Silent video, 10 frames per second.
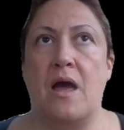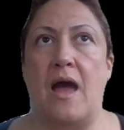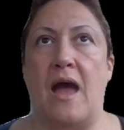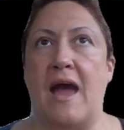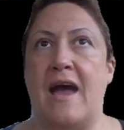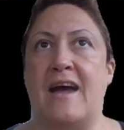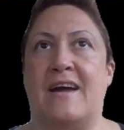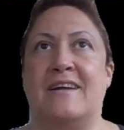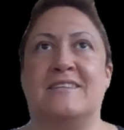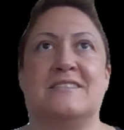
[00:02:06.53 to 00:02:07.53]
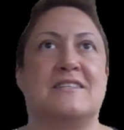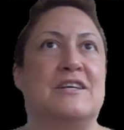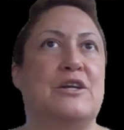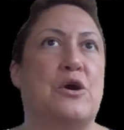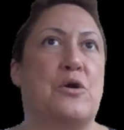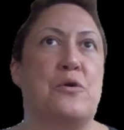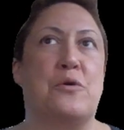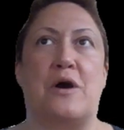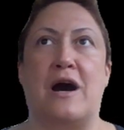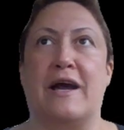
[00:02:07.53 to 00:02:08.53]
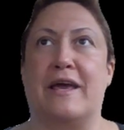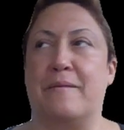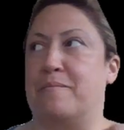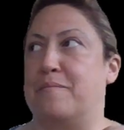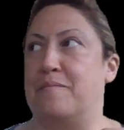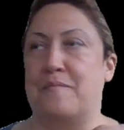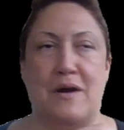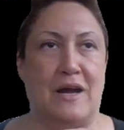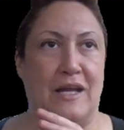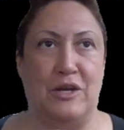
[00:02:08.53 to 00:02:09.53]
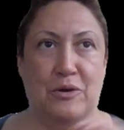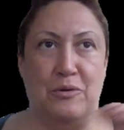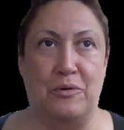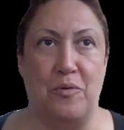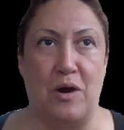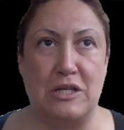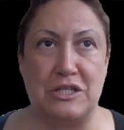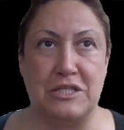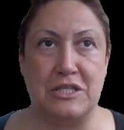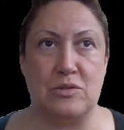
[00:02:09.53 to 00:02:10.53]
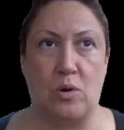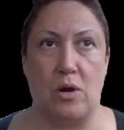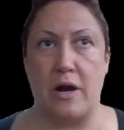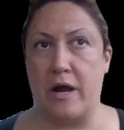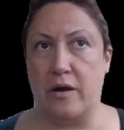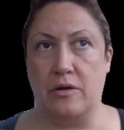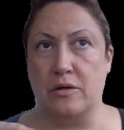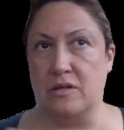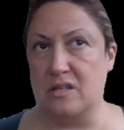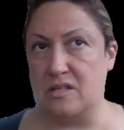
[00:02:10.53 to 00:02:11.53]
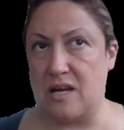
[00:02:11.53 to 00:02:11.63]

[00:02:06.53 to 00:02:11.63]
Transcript: and I knew to watch the tutorials.